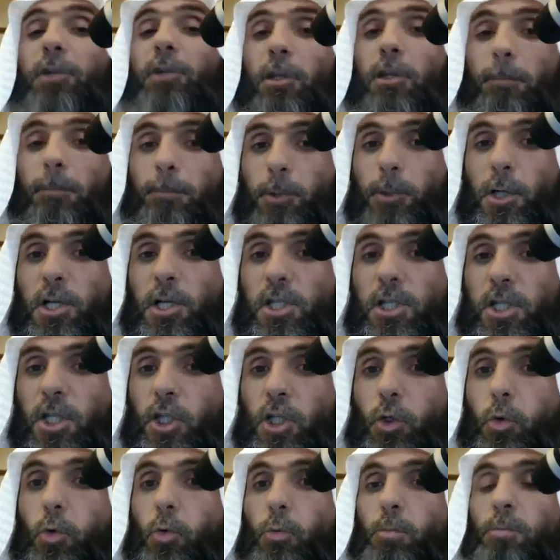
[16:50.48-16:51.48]
for the
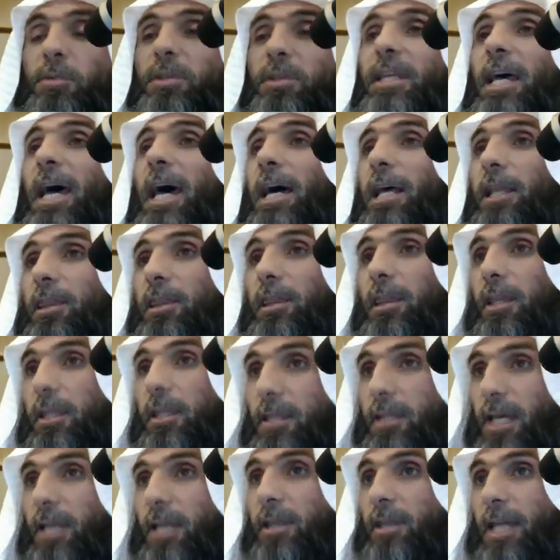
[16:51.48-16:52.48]
person whom
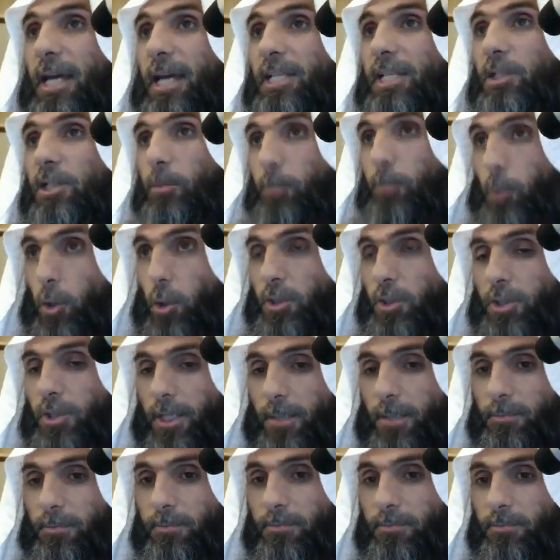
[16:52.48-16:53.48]
death has approached
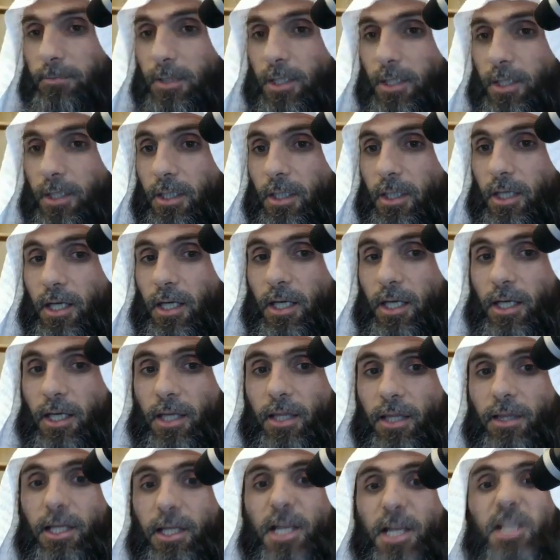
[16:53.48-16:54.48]
him,
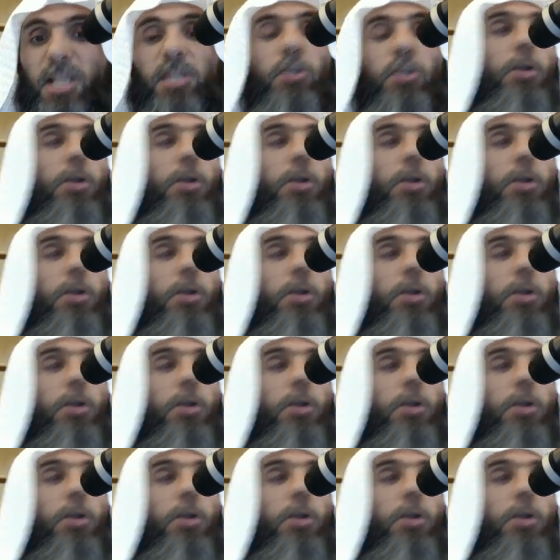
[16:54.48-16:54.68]
there is